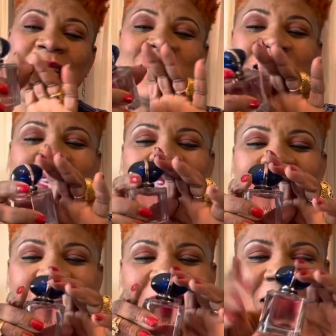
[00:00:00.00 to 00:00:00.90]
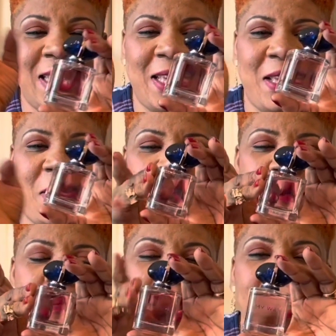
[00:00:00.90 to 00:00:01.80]
this is it.
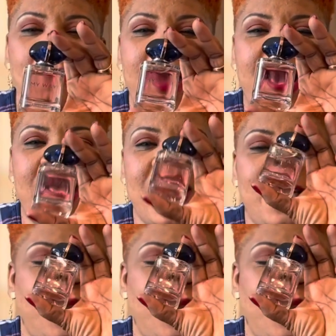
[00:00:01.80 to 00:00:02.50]
My Way,